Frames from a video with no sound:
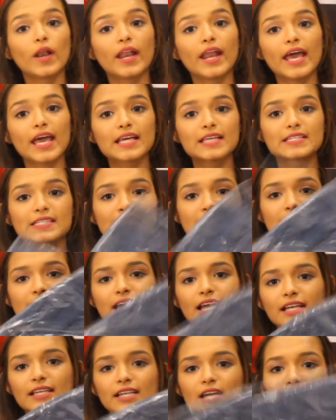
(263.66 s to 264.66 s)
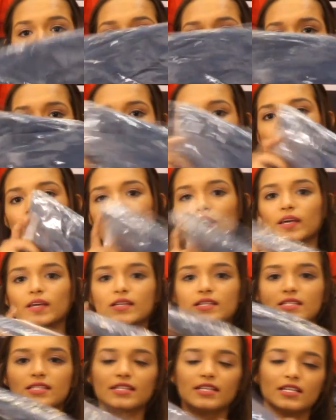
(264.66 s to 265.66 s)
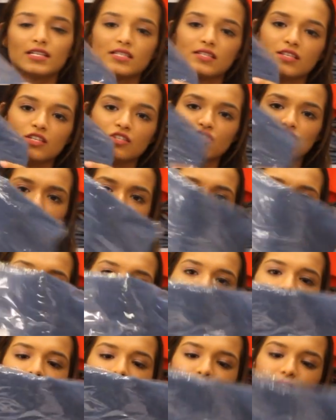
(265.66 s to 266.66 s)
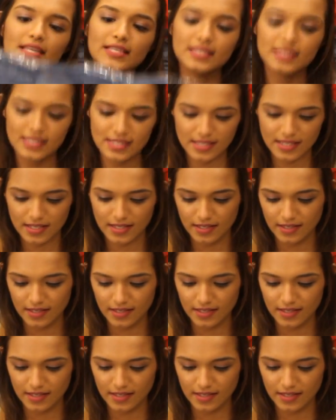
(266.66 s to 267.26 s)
next thing that comes out is this jeans.